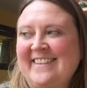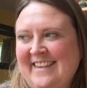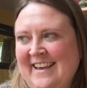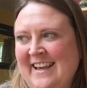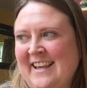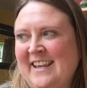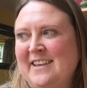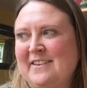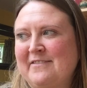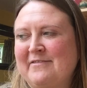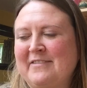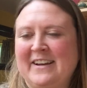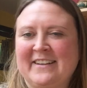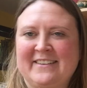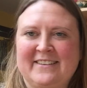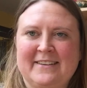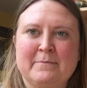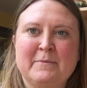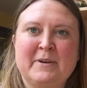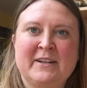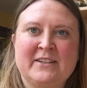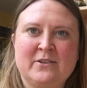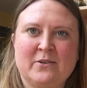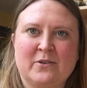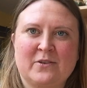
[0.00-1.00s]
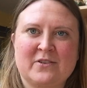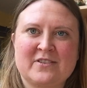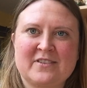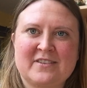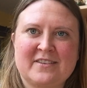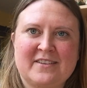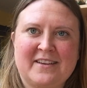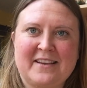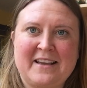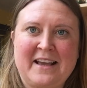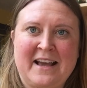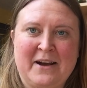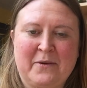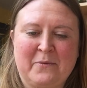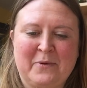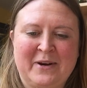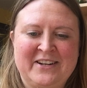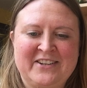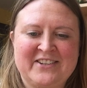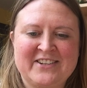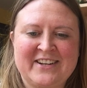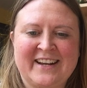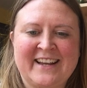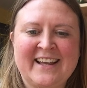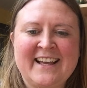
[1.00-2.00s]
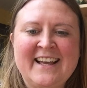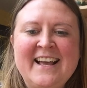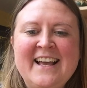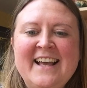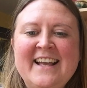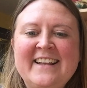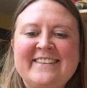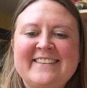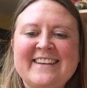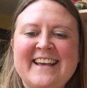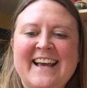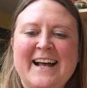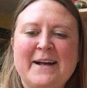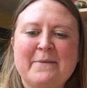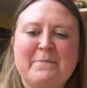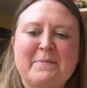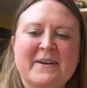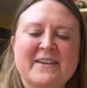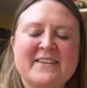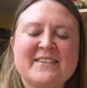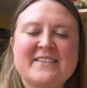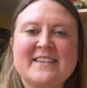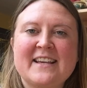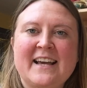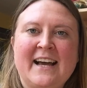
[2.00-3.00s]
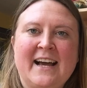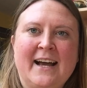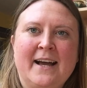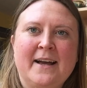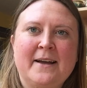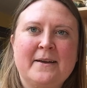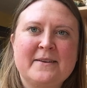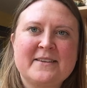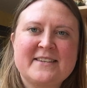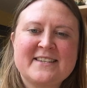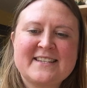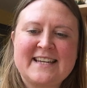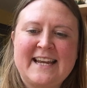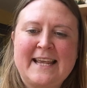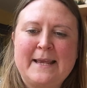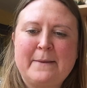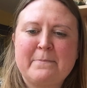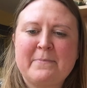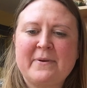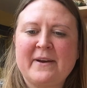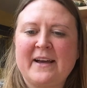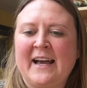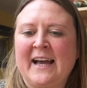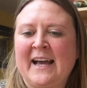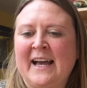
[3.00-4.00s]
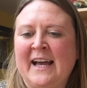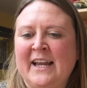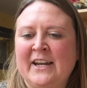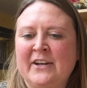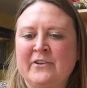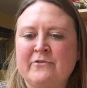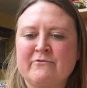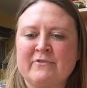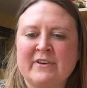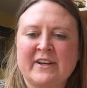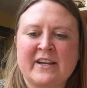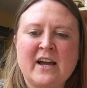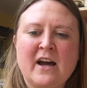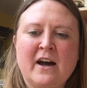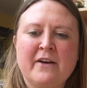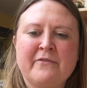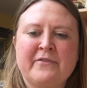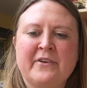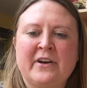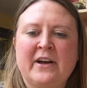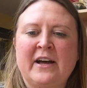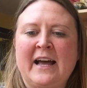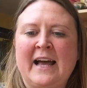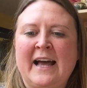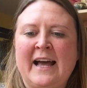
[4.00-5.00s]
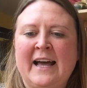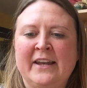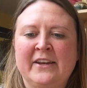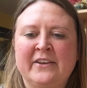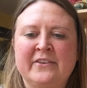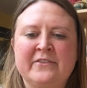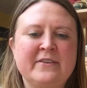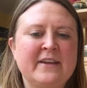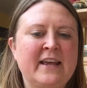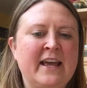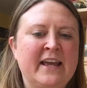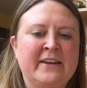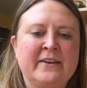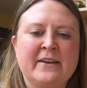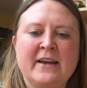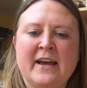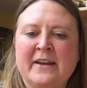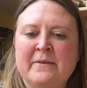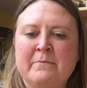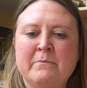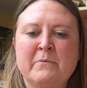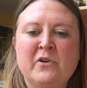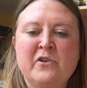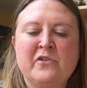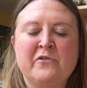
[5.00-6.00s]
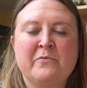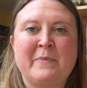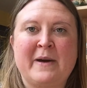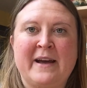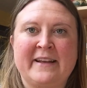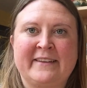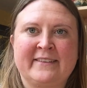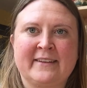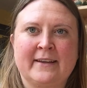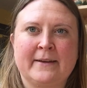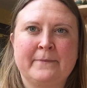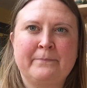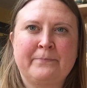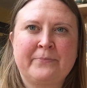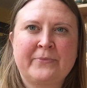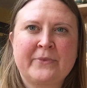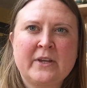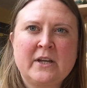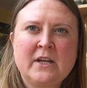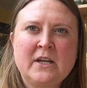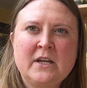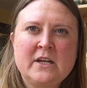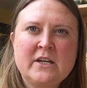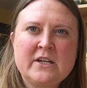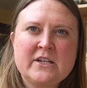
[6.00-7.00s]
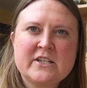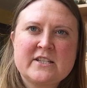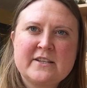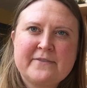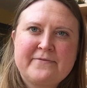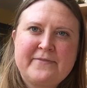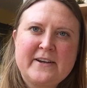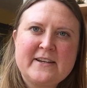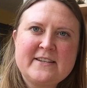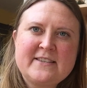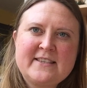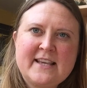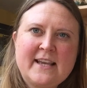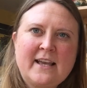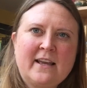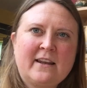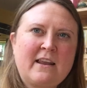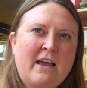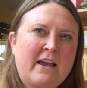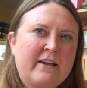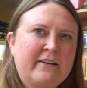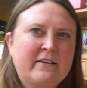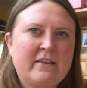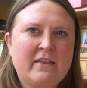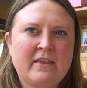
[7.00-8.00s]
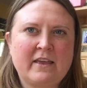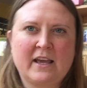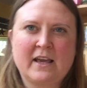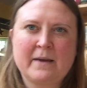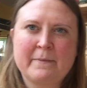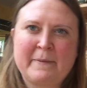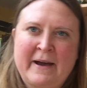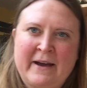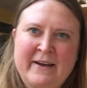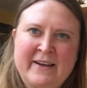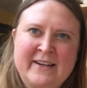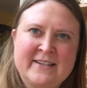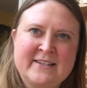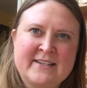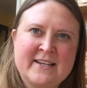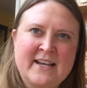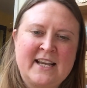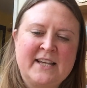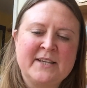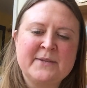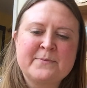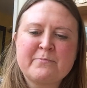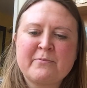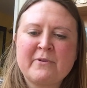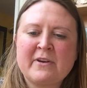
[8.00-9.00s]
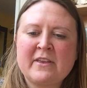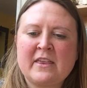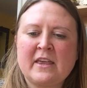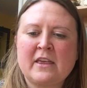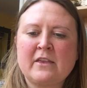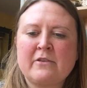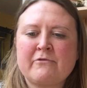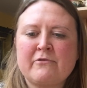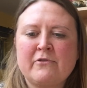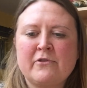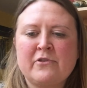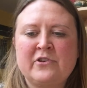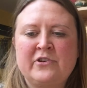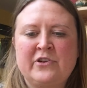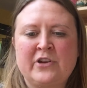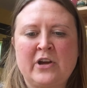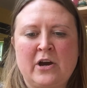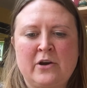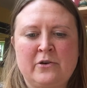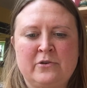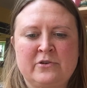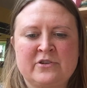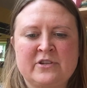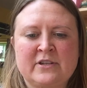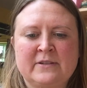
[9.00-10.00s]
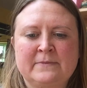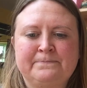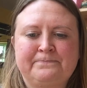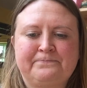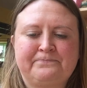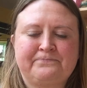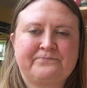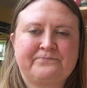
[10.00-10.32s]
Thank you, Feta, my dog's whinging, to help us sleep and recover and move better. So the first thing I'd like you to think about is breathing through the nose.